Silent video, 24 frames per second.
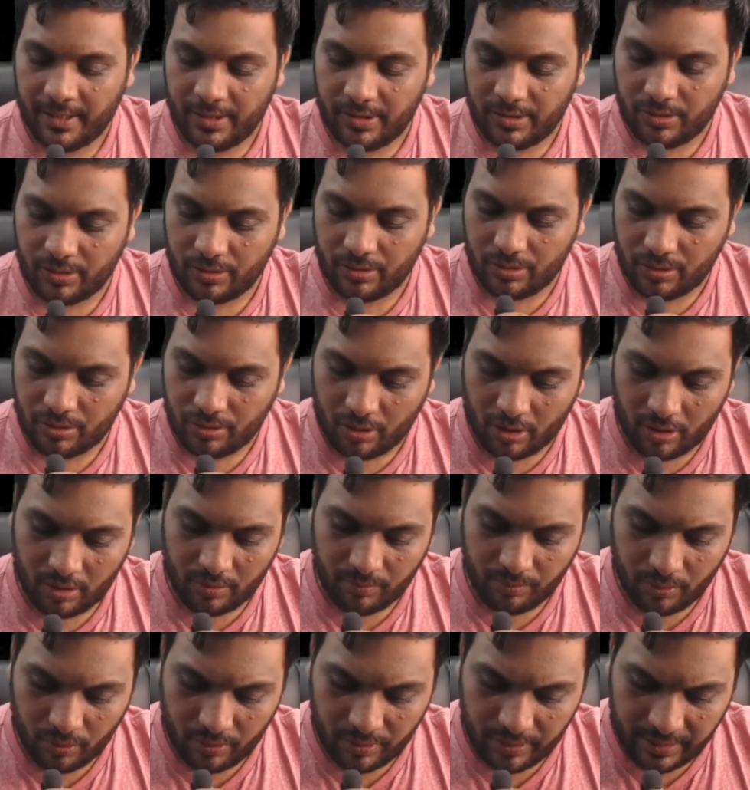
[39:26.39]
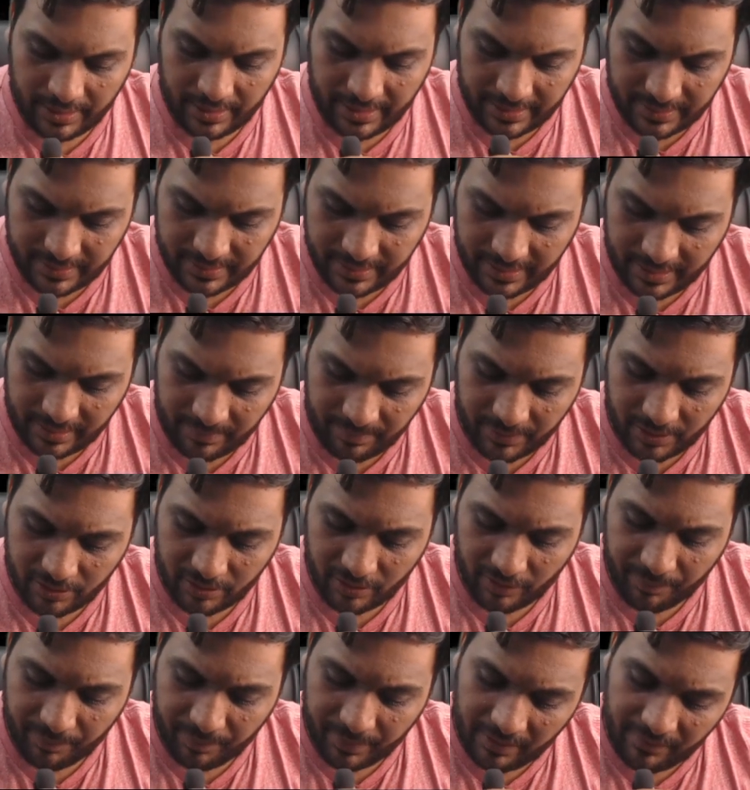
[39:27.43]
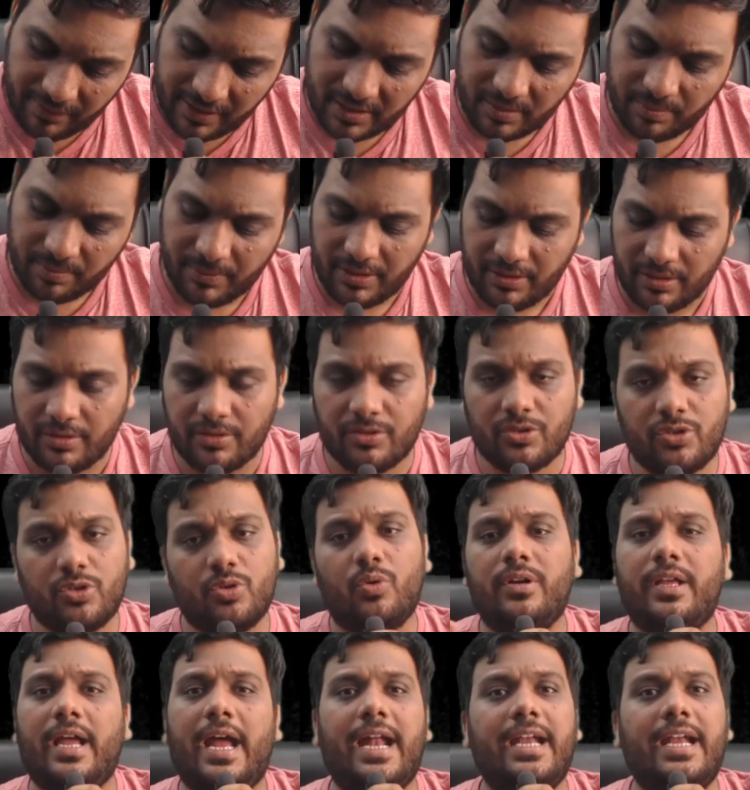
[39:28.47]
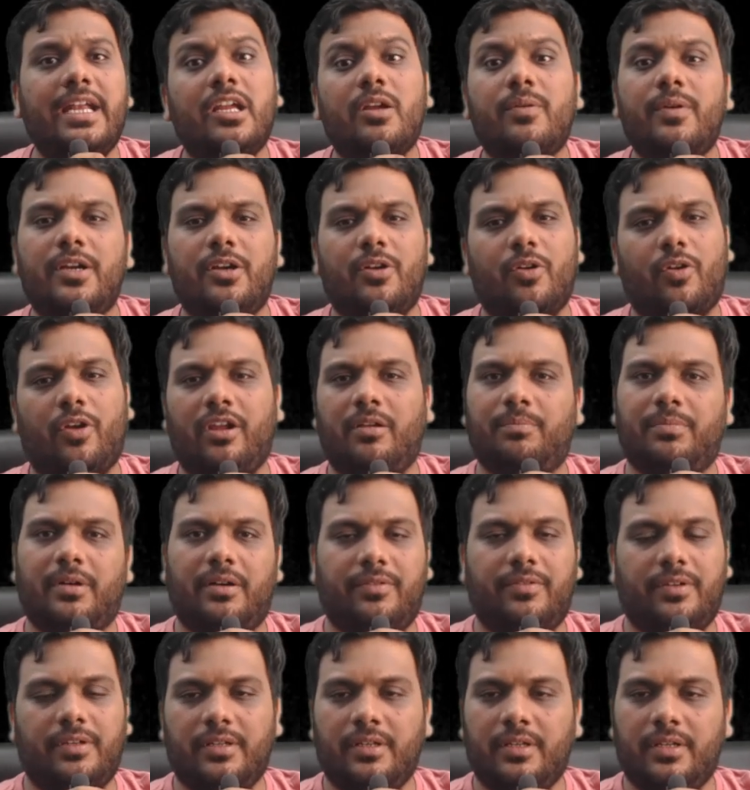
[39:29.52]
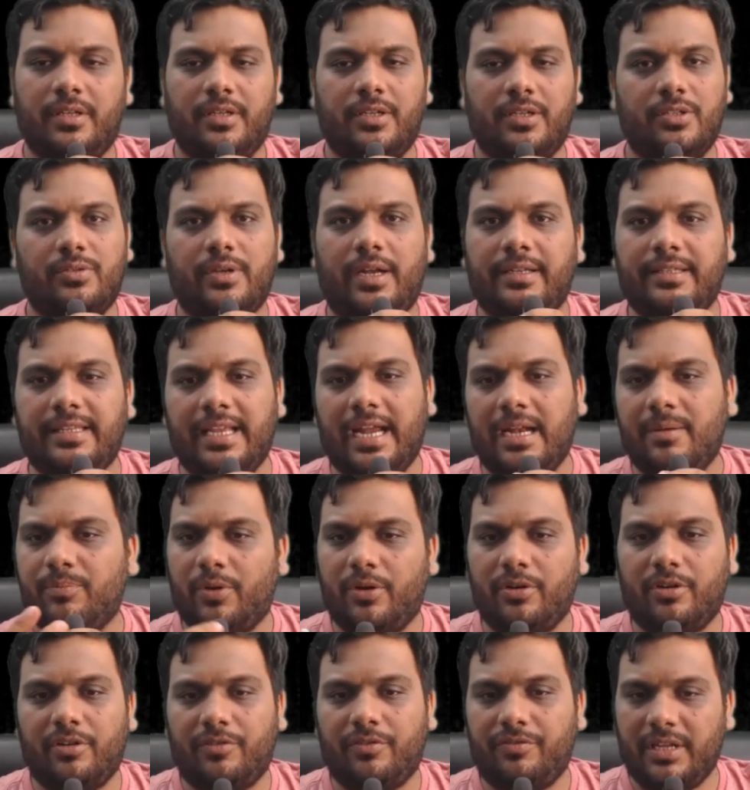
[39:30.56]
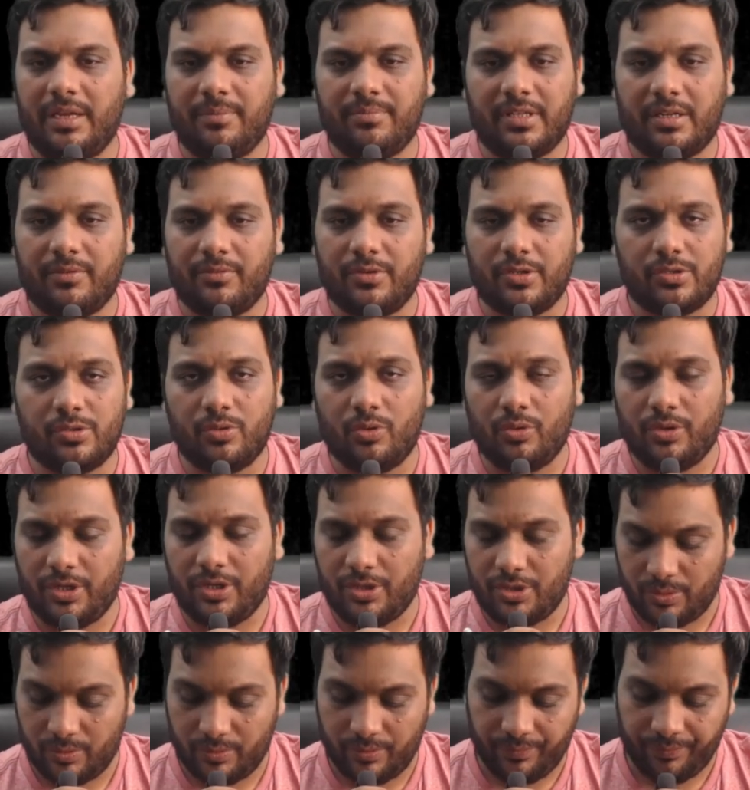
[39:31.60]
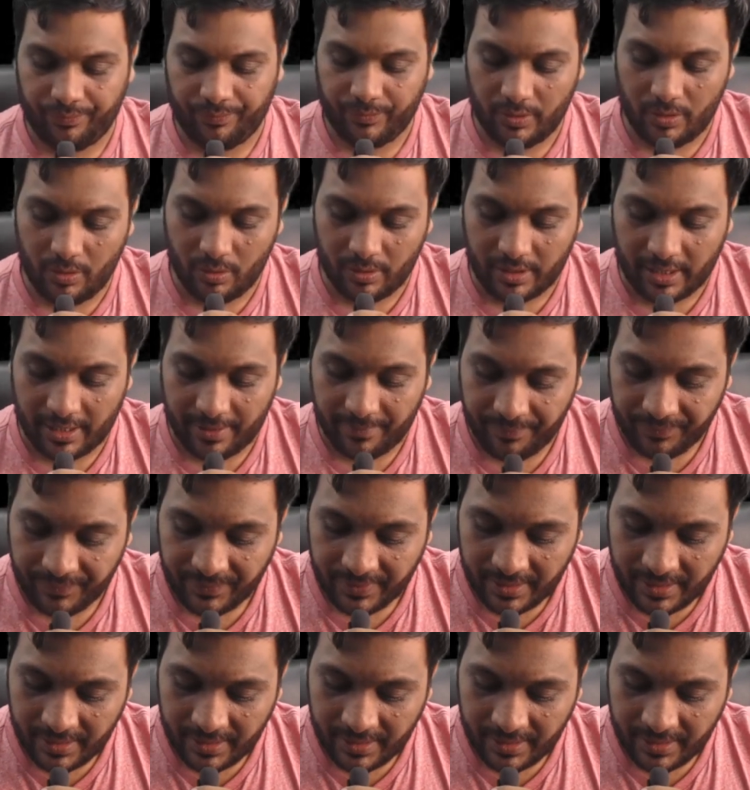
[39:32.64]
So stock book debt statements of previous months showed adequate drawing power. So at that point of time, there was no issue. Okay.